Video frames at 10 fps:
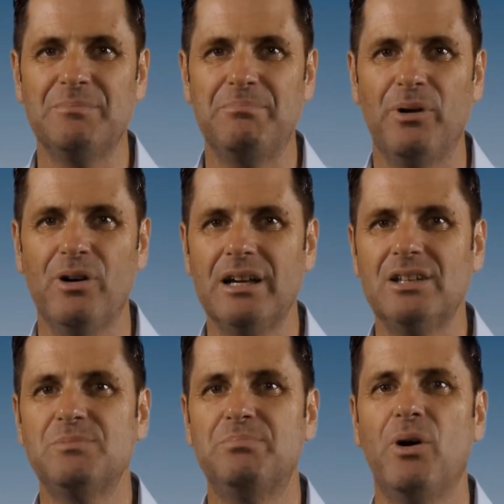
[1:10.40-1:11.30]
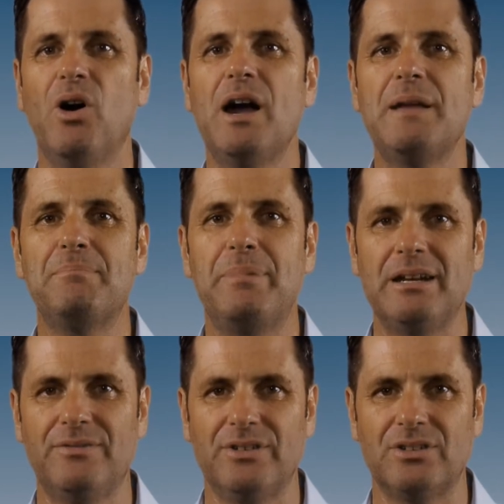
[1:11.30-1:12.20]
that buyers buy
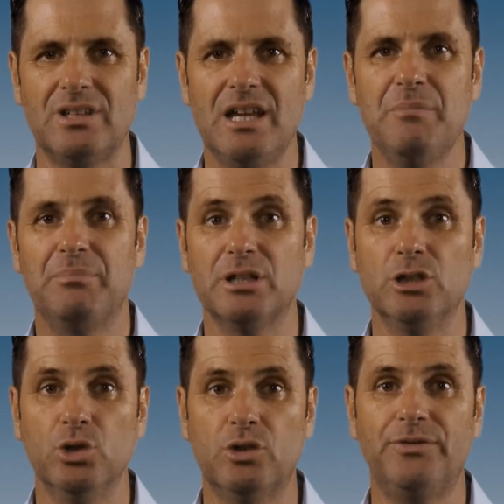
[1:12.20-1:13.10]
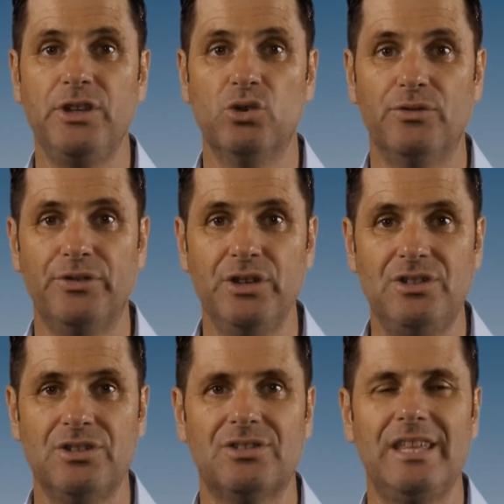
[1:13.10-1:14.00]
benefits, but look for your
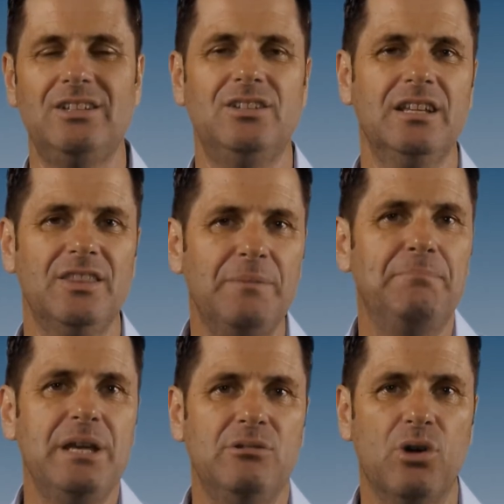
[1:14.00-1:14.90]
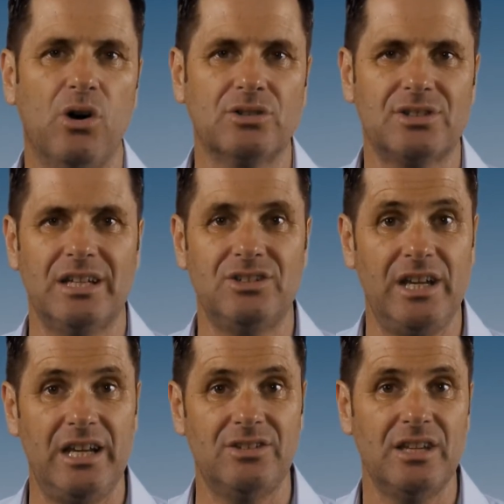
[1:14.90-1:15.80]
features. That's the big rocks, such
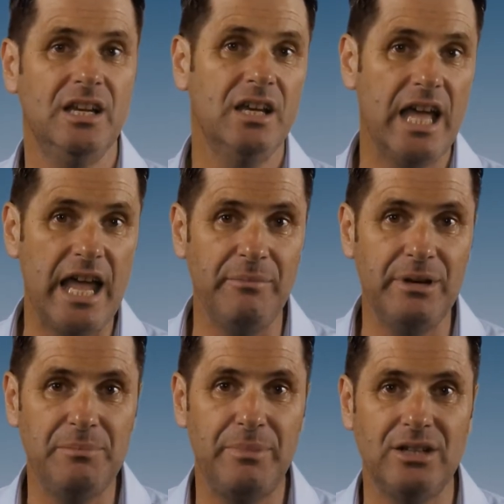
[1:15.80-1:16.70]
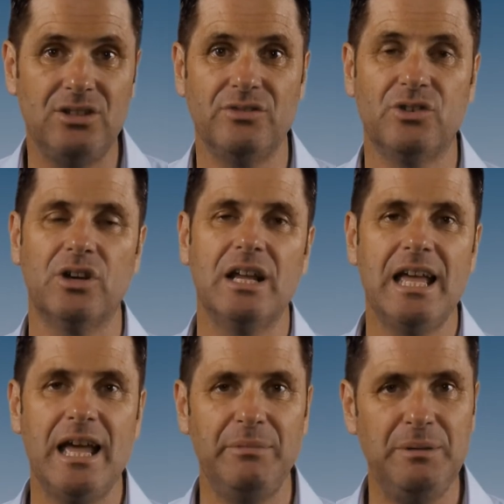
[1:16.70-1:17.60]
as how many beds you've got,
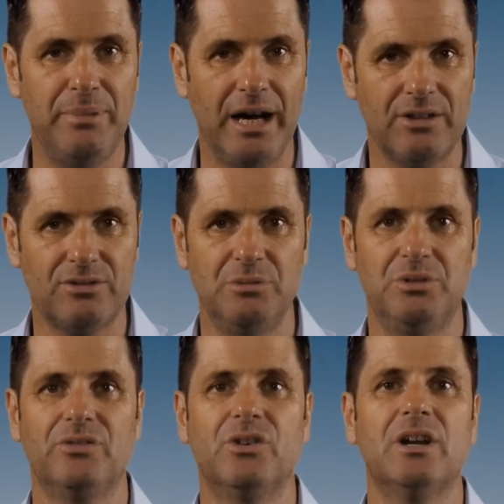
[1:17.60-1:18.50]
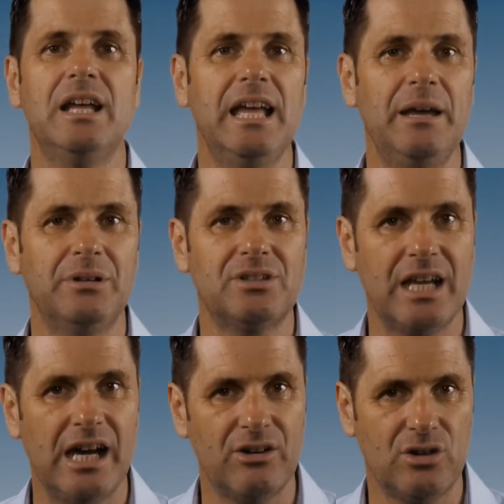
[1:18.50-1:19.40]
how many bathrooms you've got, how much
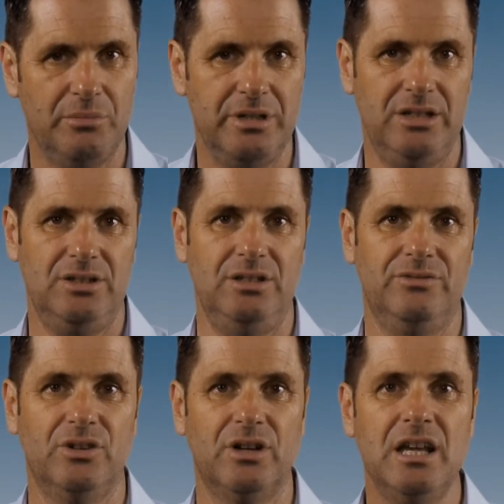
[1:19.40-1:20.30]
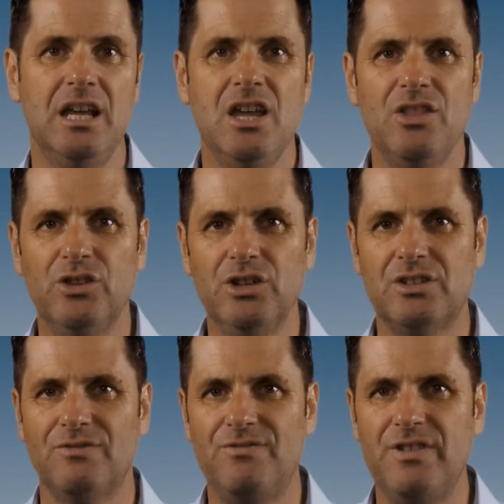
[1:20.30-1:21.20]
car accommodation you've got. These are
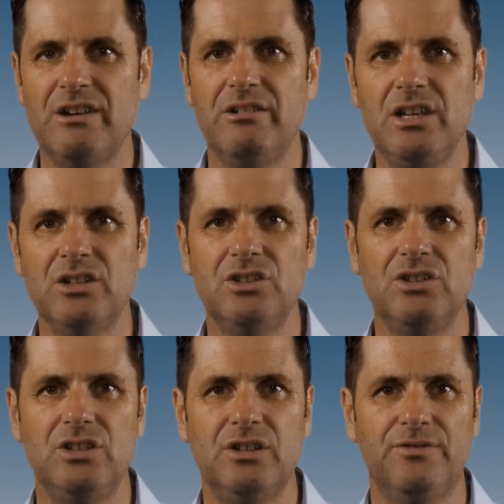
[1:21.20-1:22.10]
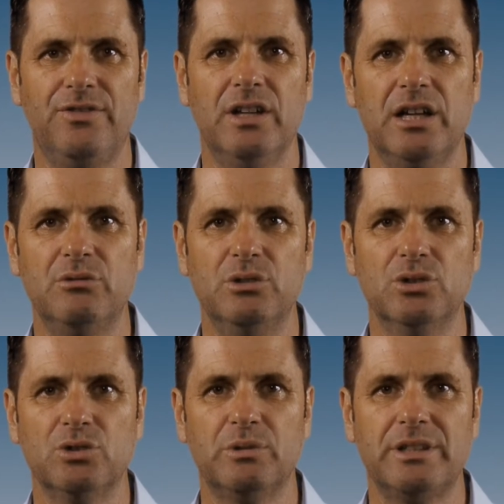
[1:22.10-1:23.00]
very easy to follow
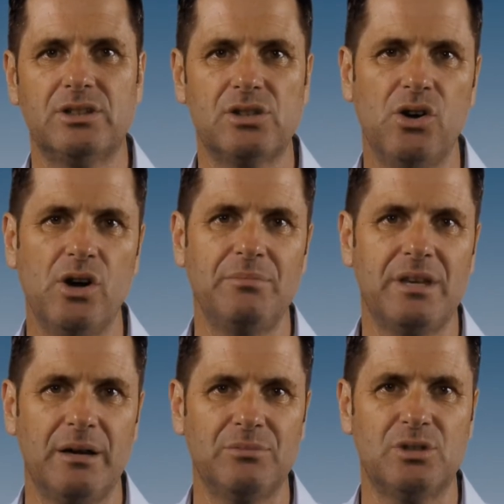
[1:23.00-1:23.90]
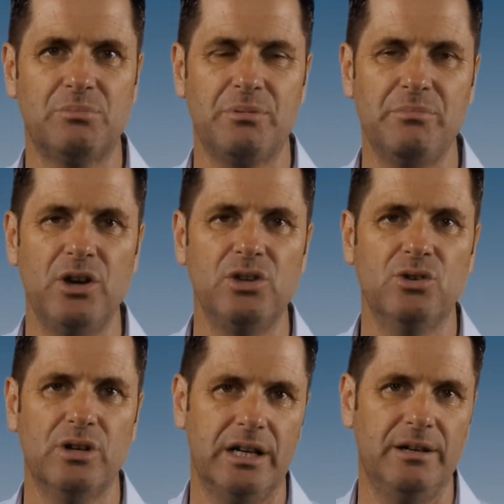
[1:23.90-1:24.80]
rules when the time comes to promote
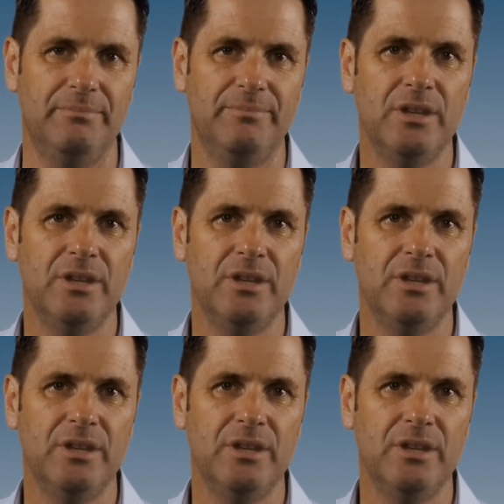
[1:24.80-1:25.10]
your home.